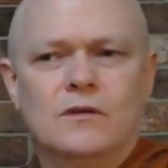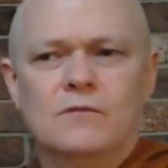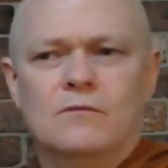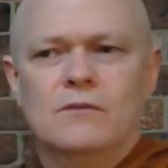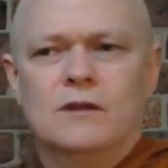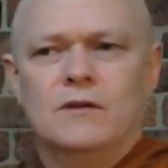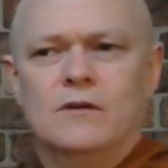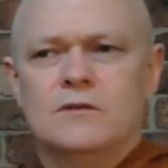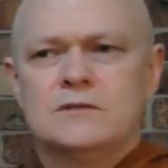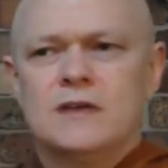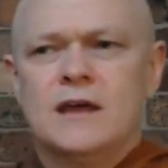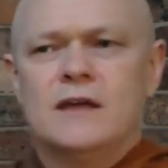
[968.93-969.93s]
when it
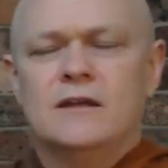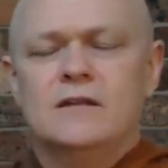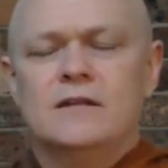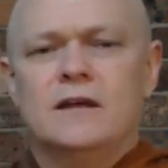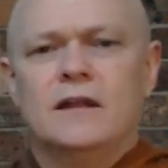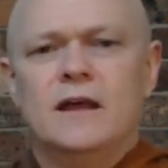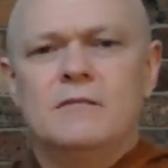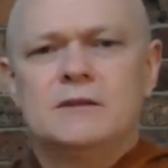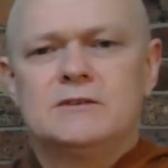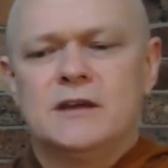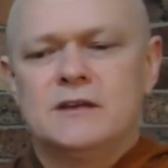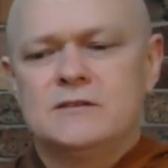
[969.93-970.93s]
goes down and the
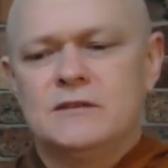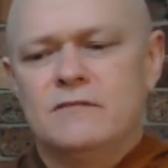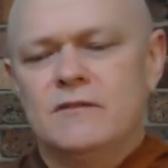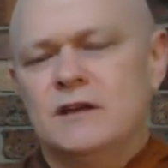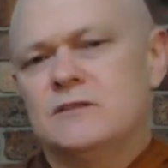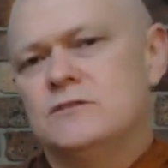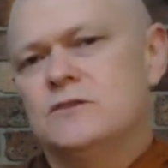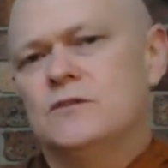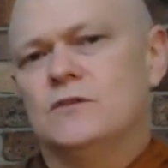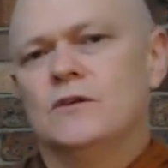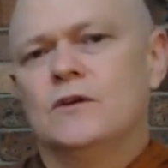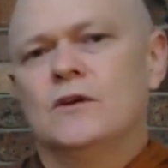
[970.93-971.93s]
climate change, it affects
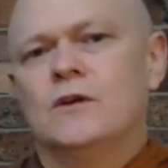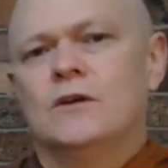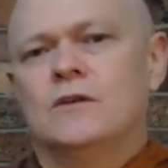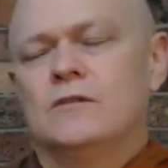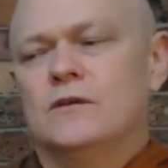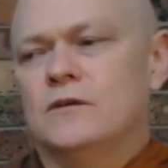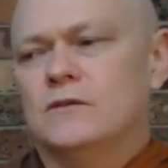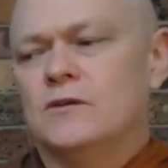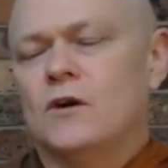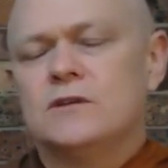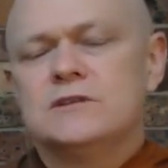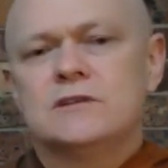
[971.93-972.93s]
you. The
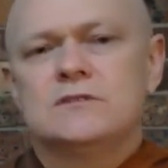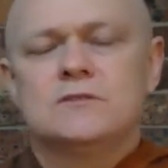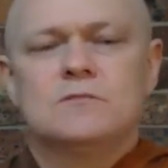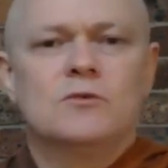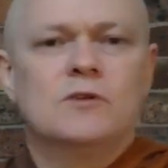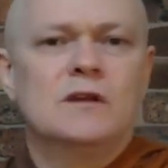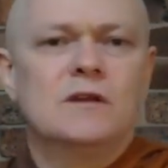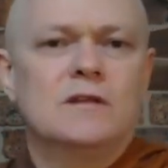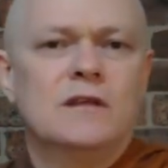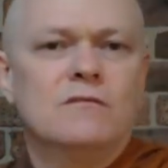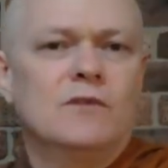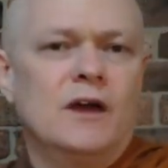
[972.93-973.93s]
toxins you put into
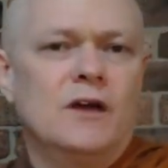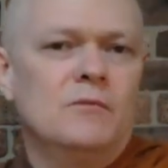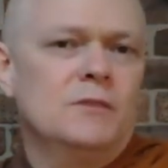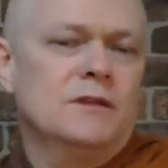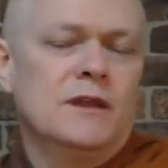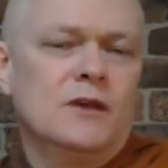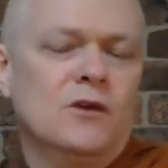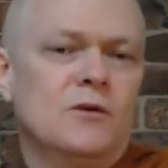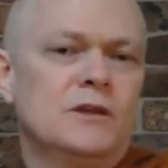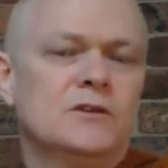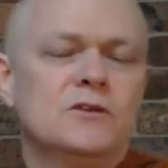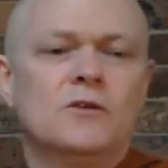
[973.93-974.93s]
the environment, they go
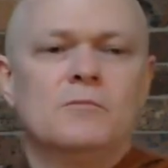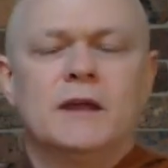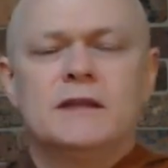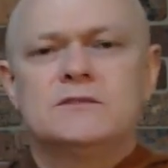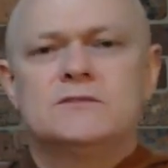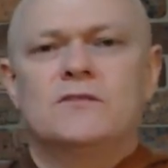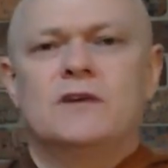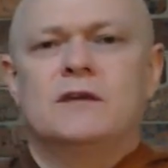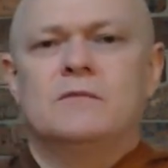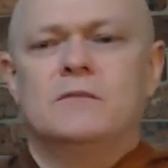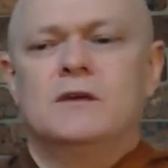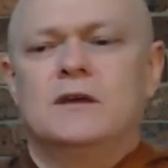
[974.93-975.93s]
into your
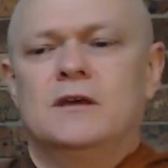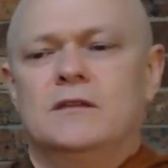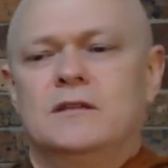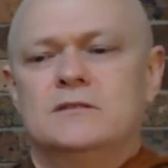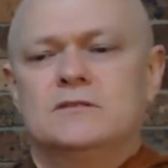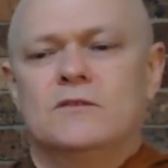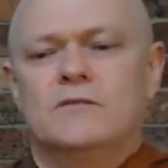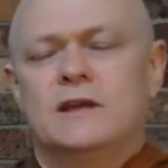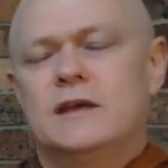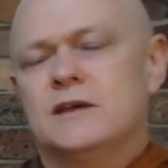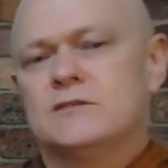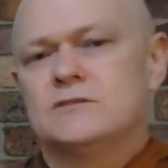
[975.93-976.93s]
bloodstream. It's not
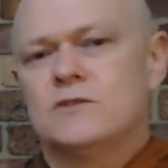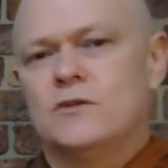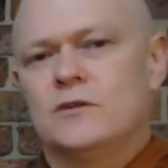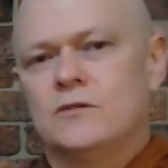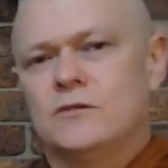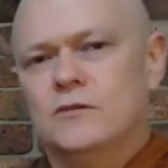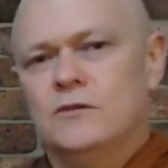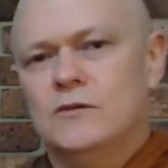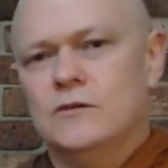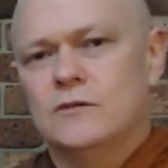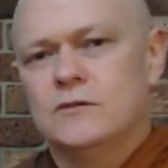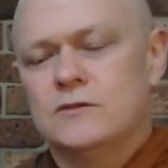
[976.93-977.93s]
really external to
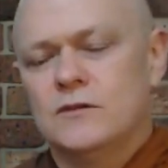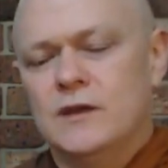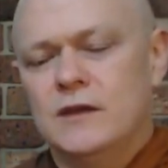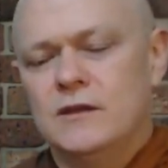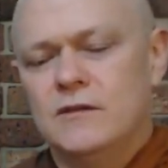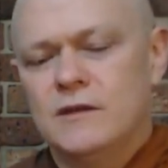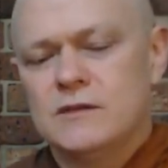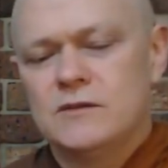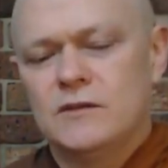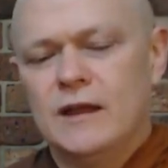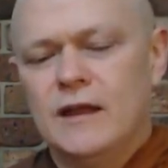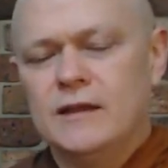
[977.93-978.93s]
you. So the idea of
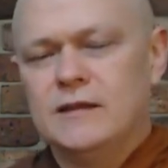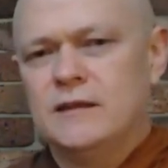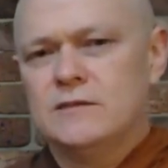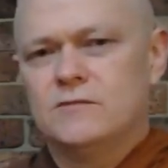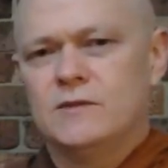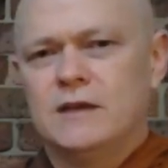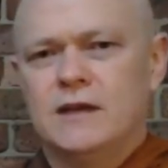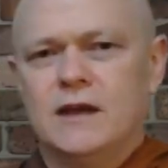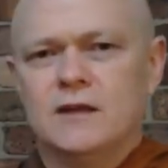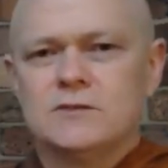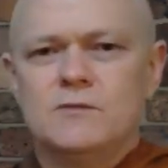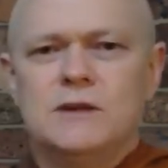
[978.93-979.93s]
externality doesn't really
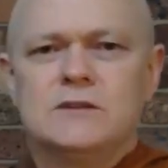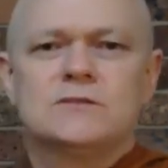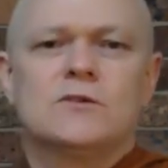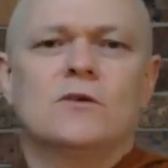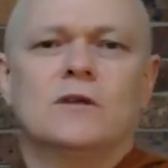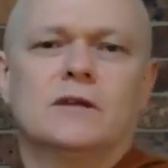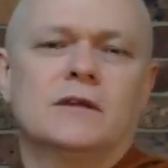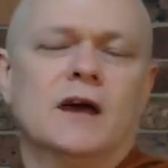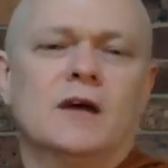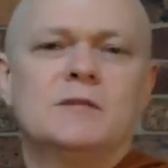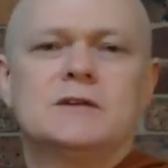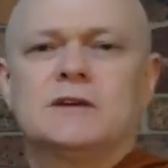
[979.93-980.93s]
count. So we just call it
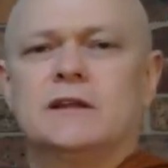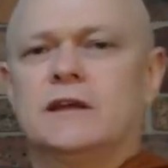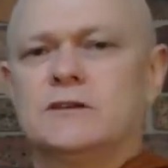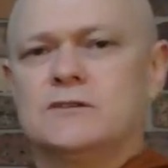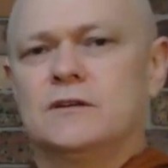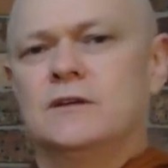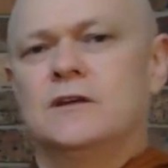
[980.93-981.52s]
garbage collection.